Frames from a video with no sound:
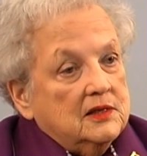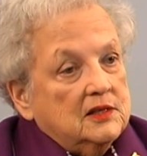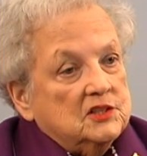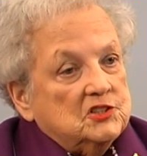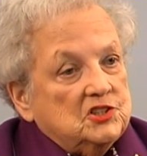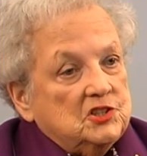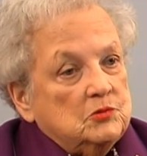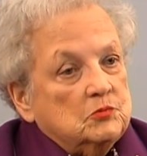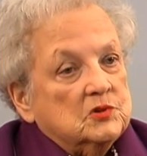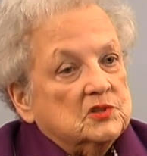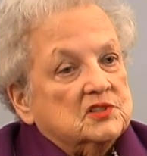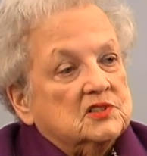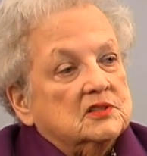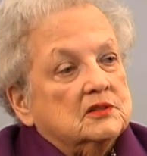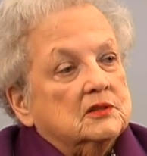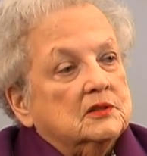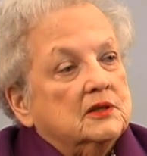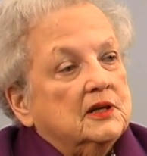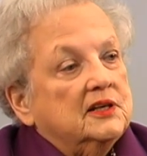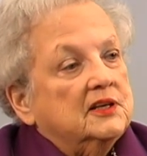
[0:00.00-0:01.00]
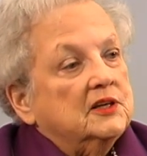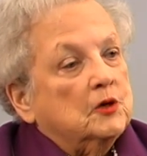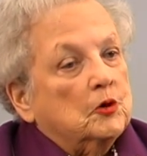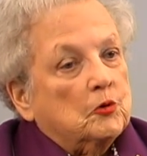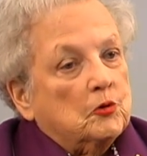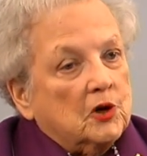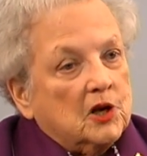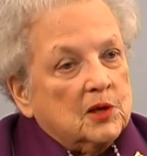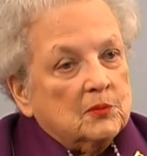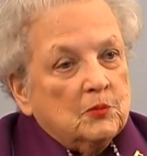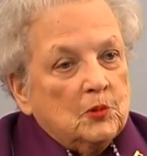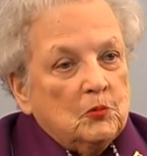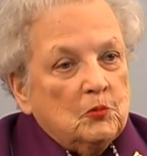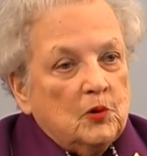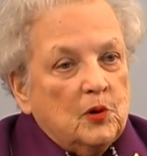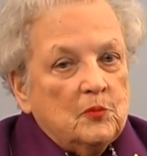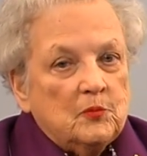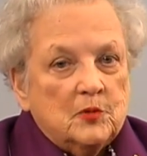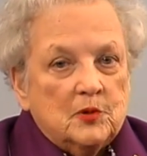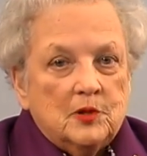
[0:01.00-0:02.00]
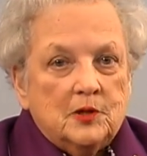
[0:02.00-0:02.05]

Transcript: She was an incredible woman,